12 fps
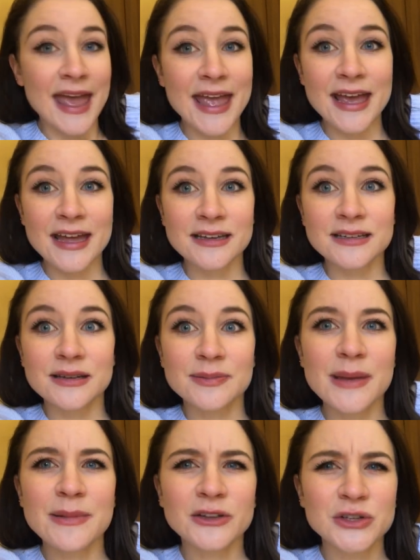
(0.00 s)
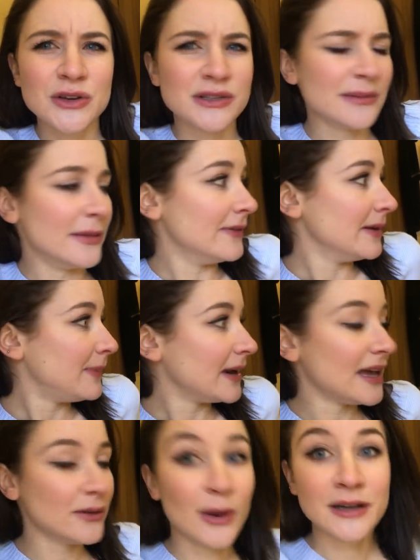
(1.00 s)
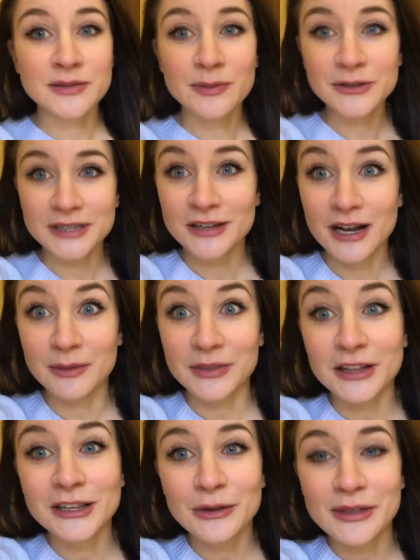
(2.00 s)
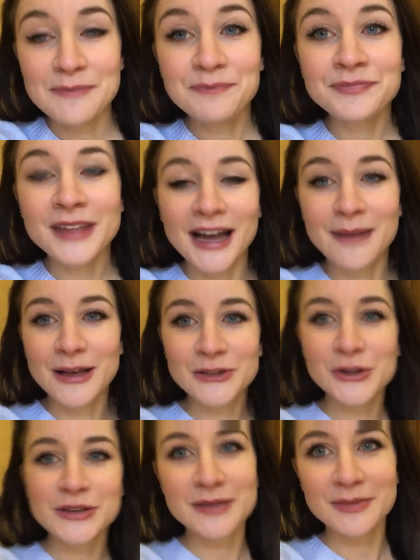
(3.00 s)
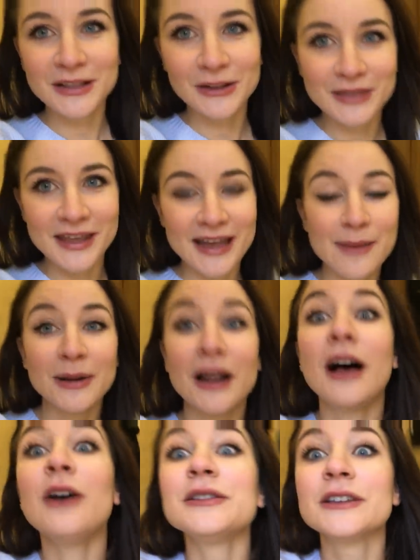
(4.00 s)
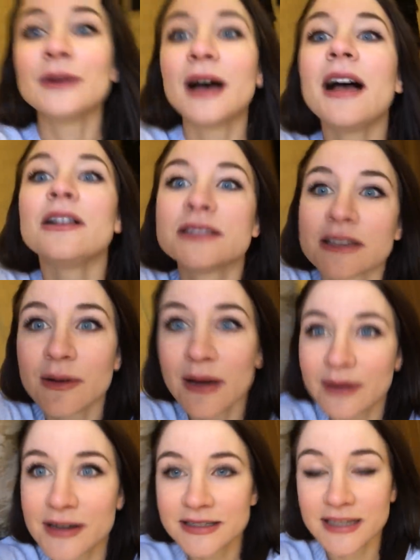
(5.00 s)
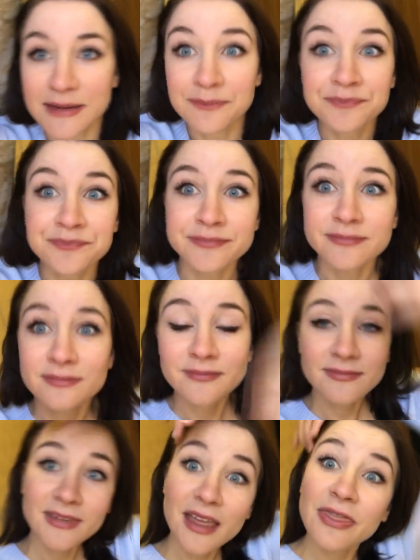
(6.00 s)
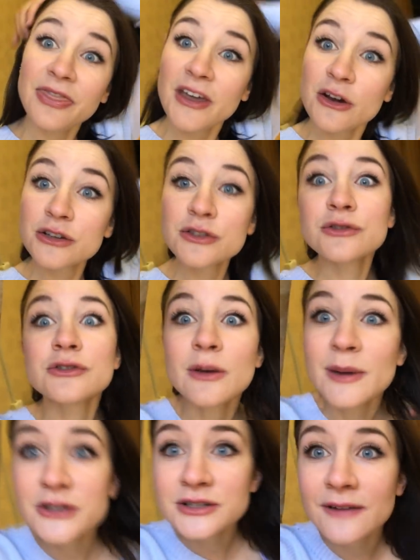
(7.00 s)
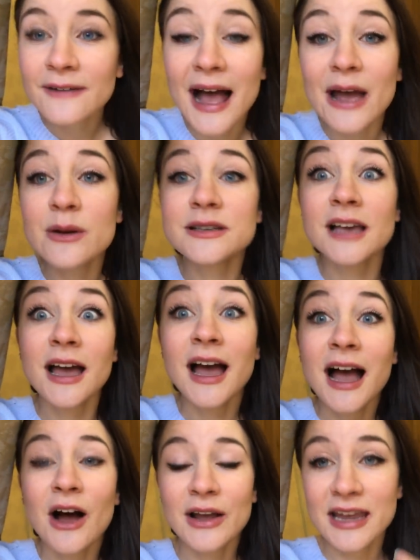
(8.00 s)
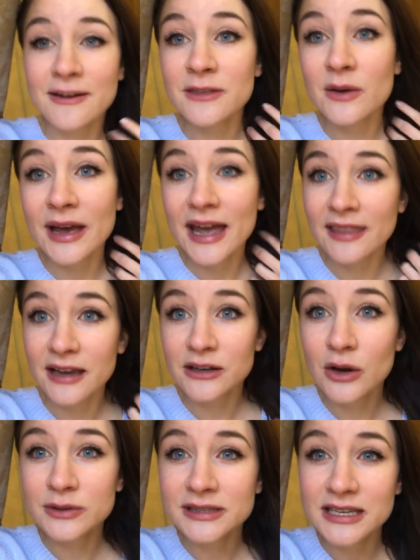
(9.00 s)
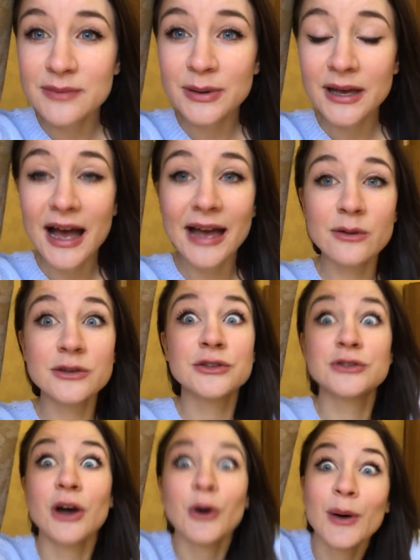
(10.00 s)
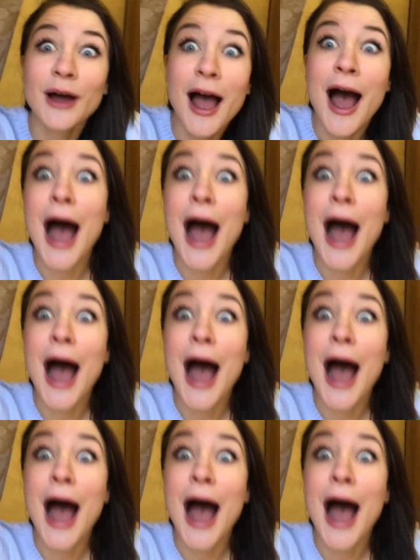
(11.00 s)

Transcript: and maybe I'll show you some of it, but I want to mostly talk about the clothing. I'll show you some of the clothing I got, but also I wanted to say there's so much stuff. Even though I had like no sleep, I was so